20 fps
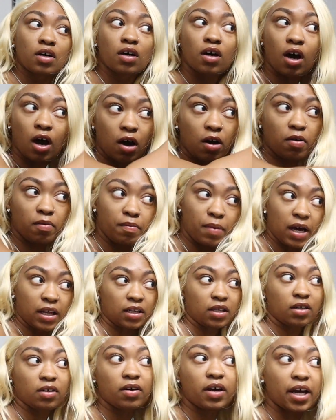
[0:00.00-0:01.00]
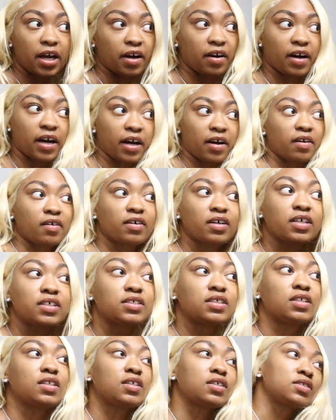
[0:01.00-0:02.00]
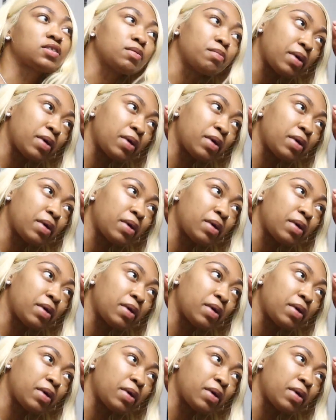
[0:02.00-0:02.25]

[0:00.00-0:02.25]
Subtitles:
comb my little hair out because it looks a